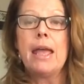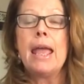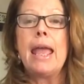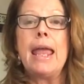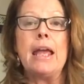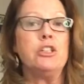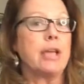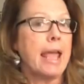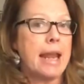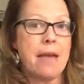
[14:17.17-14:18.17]
And you
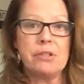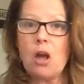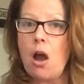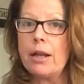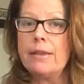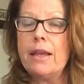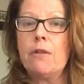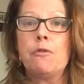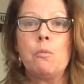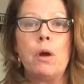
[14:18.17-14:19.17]
can't have a dog in there
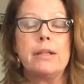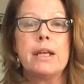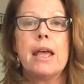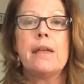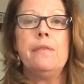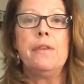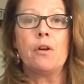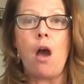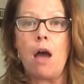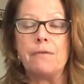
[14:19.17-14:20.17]
from what their
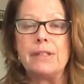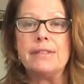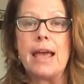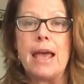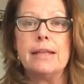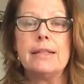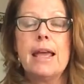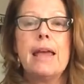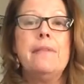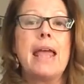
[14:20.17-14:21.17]
office says.
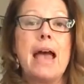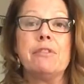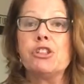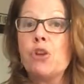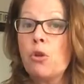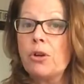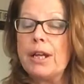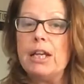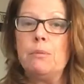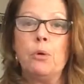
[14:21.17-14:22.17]
They have a solar
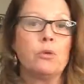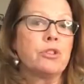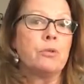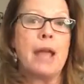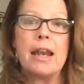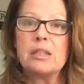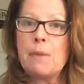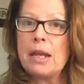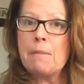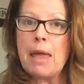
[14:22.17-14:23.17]
heated pool, so not as many
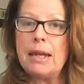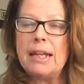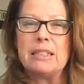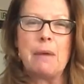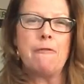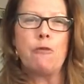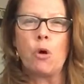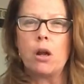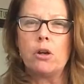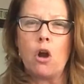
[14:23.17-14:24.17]
amenities, about
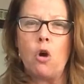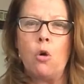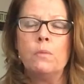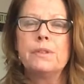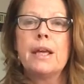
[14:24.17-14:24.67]
400 homes.